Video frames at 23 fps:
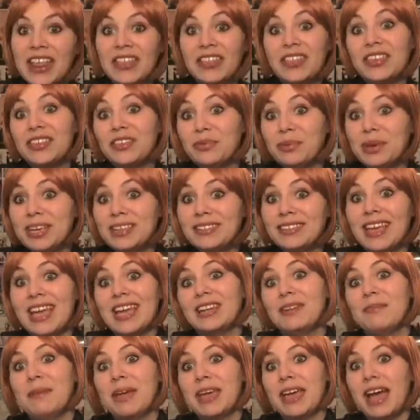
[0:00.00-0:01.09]
This week's
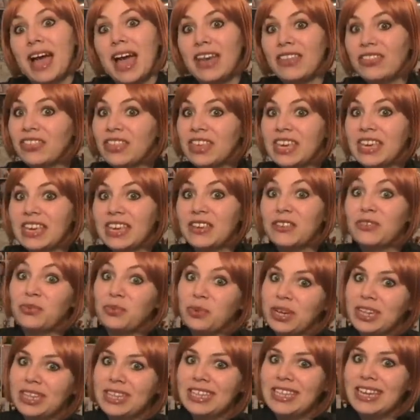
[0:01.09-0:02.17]
anime I think is
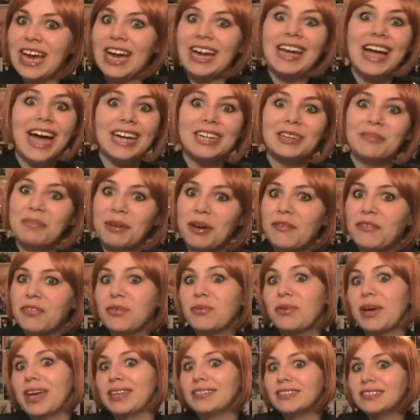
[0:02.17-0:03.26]
really a cut above the
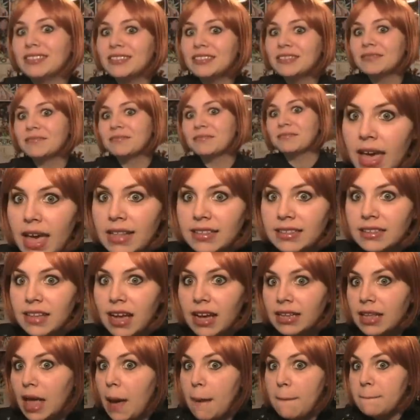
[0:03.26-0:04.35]
rest. It's
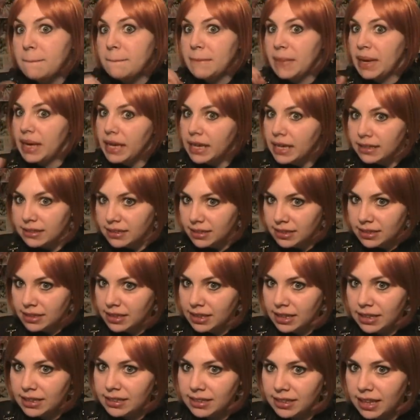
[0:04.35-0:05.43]
not
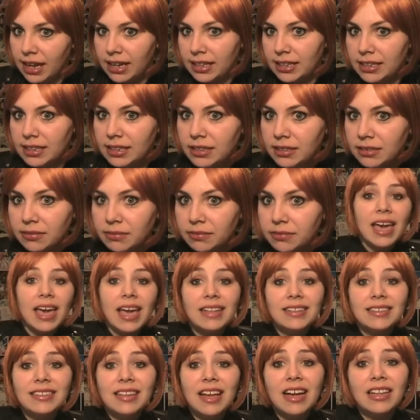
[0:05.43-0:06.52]
amazingly exciting,
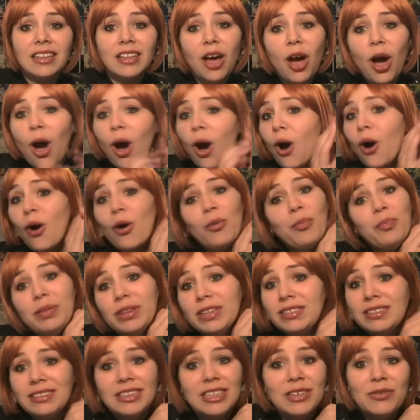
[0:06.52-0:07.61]
it's not
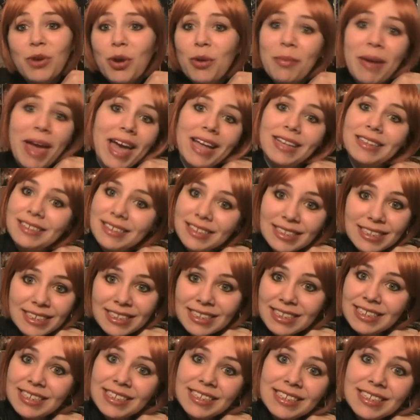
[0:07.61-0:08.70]
hopelessly
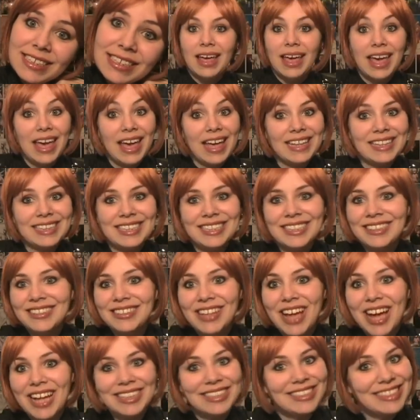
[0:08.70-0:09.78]
romantic, and it's
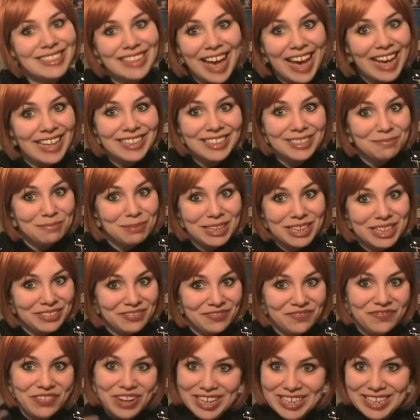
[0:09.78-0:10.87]
not side splitting
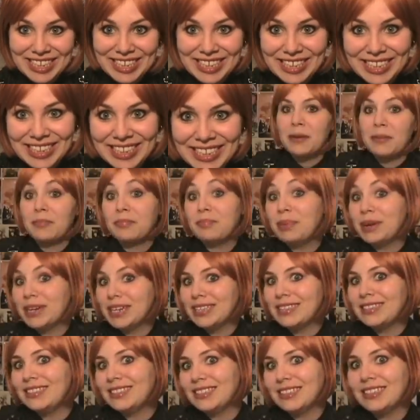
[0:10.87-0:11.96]
funny. But
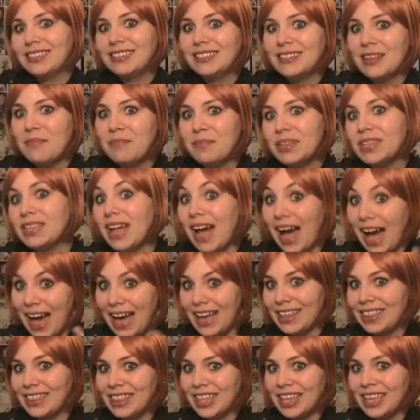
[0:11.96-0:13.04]
it's still something
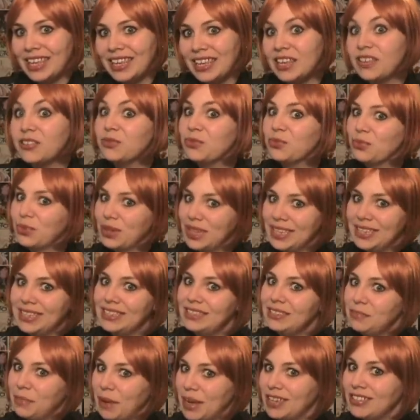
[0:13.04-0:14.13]
I think is really
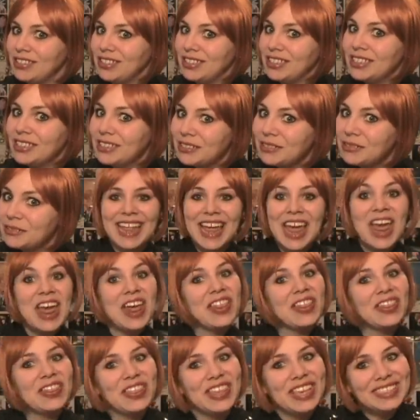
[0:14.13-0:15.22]
special.
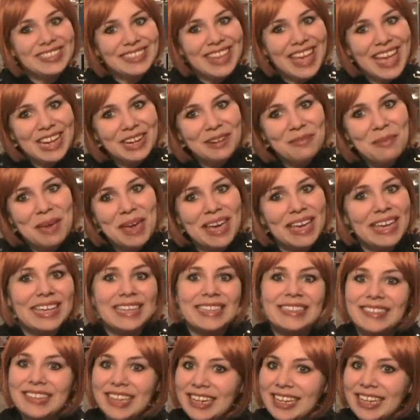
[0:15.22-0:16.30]
This anime
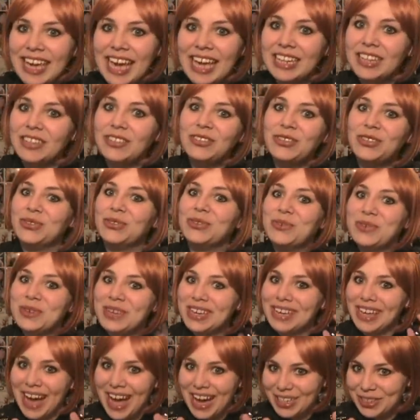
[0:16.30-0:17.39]
is dedicated to
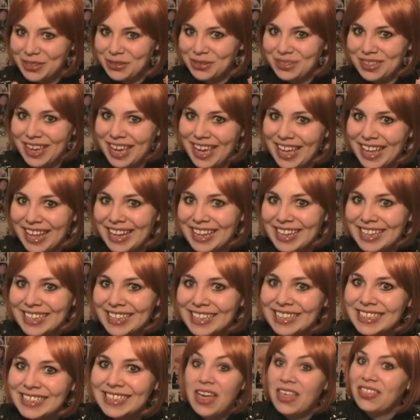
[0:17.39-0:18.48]
Gatotail.
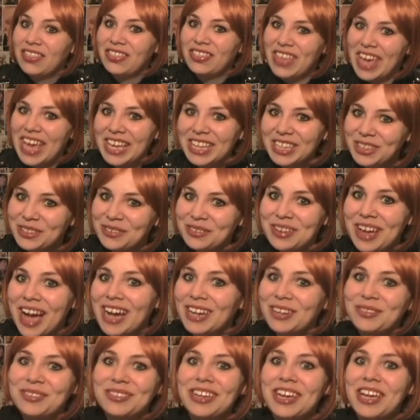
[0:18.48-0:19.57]
Thank you
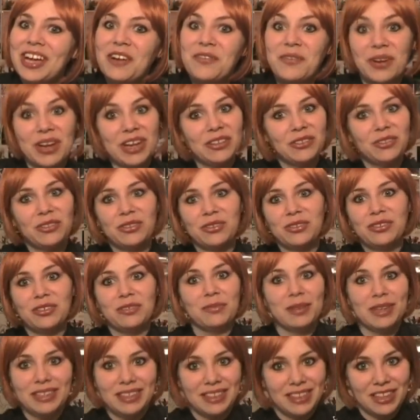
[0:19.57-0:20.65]
Gatotail for
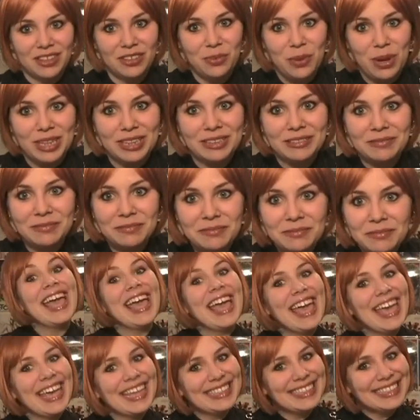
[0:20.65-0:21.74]
introducing me to this one.
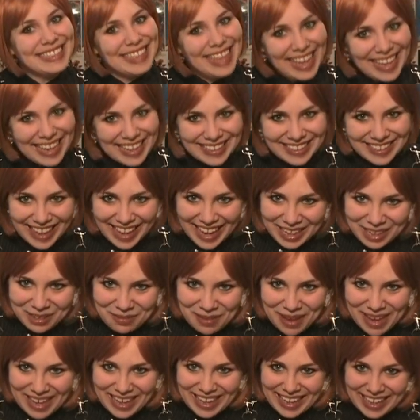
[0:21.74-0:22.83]
And today's
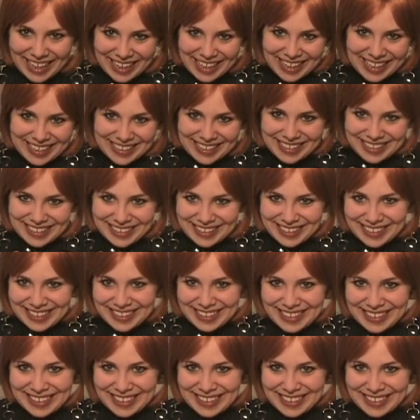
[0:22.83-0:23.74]
anime is...